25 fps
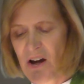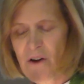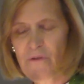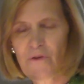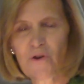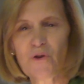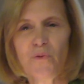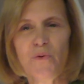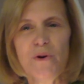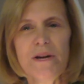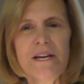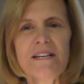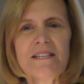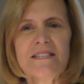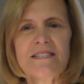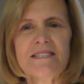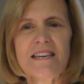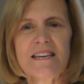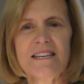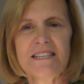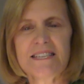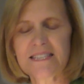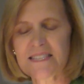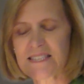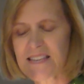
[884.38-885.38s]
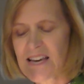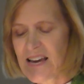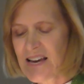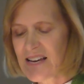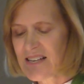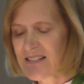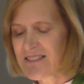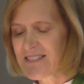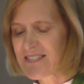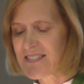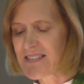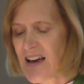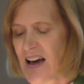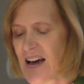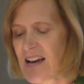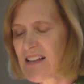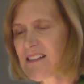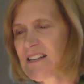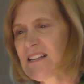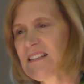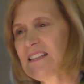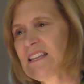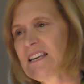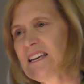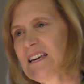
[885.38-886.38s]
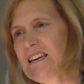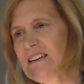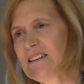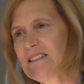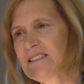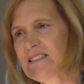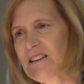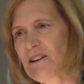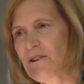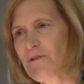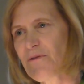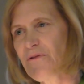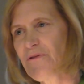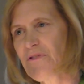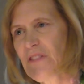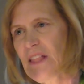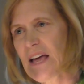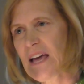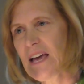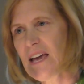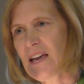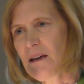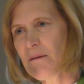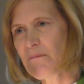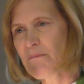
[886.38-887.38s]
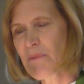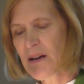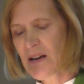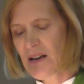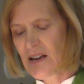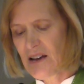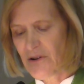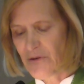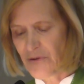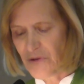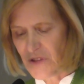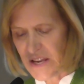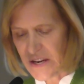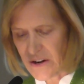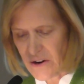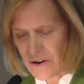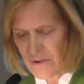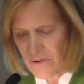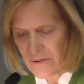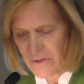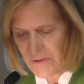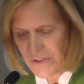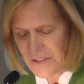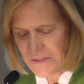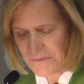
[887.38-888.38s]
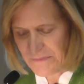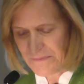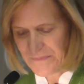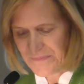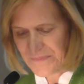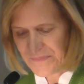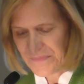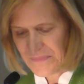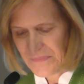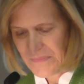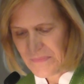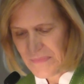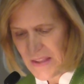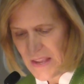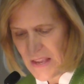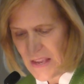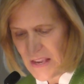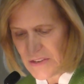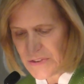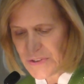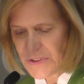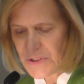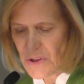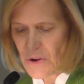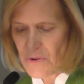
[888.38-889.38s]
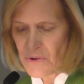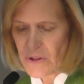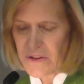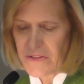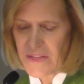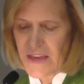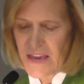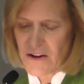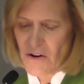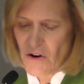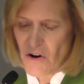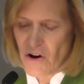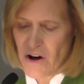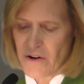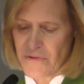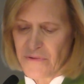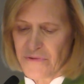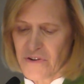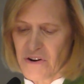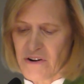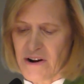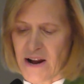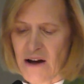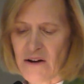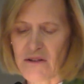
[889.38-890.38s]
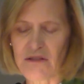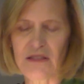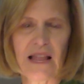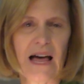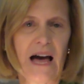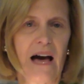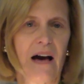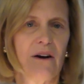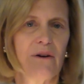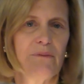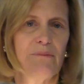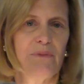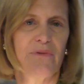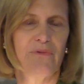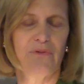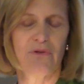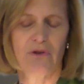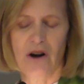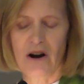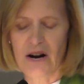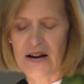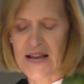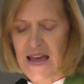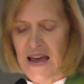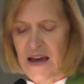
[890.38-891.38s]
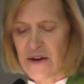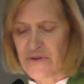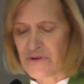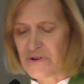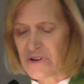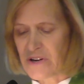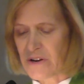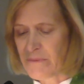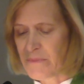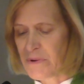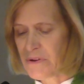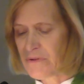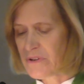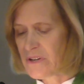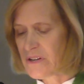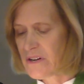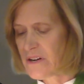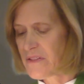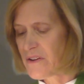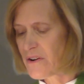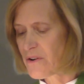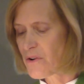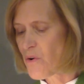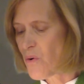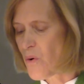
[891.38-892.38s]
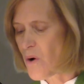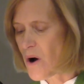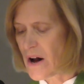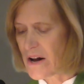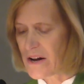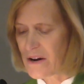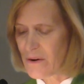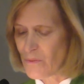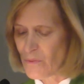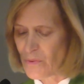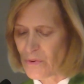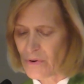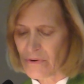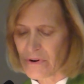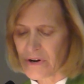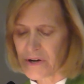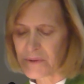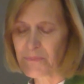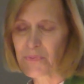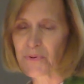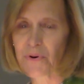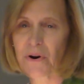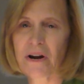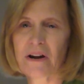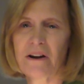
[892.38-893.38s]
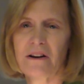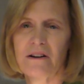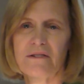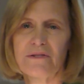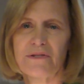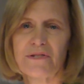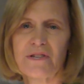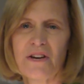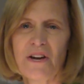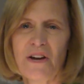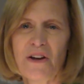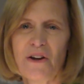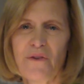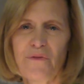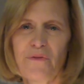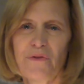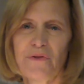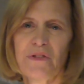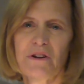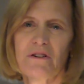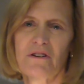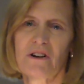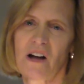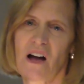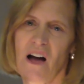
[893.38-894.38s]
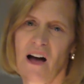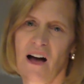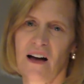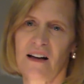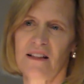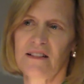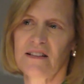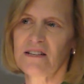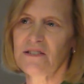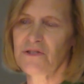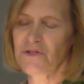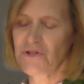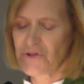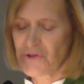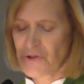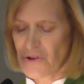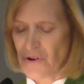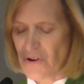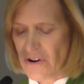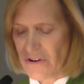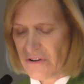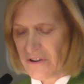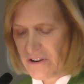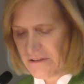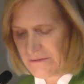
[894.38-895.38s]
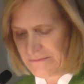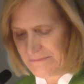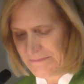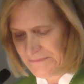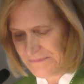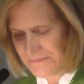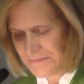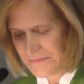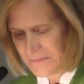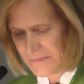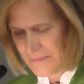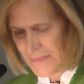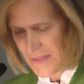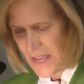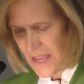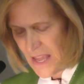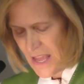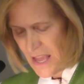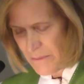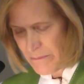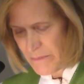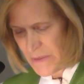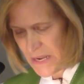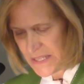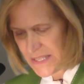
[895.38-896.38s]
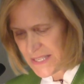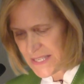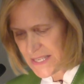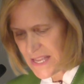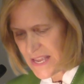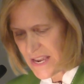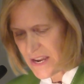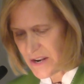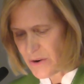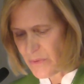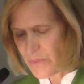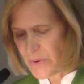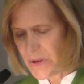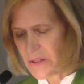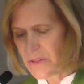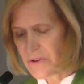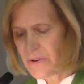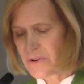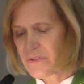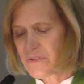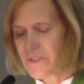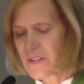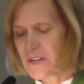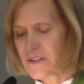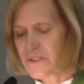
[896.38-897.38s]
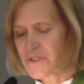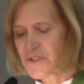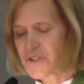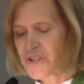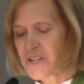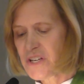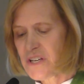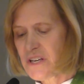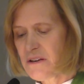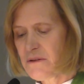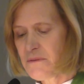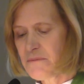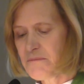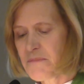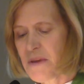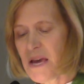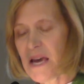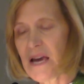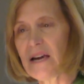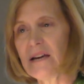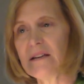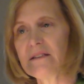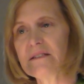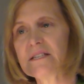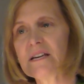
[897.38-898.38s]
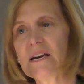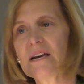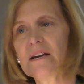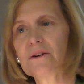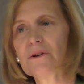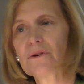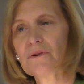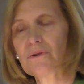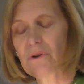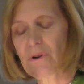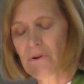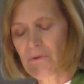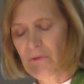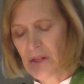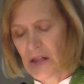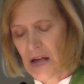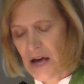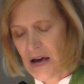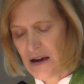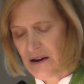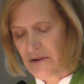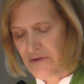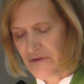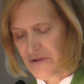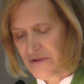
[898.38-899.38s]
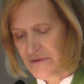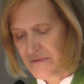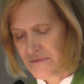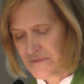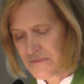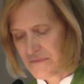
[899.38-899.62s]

For weeks they stand silently as their flame flickers. Slowly they offer out loud before our gathered community their quiet, worried prayers for their college daughter. Months later, we learn that she may take her own life.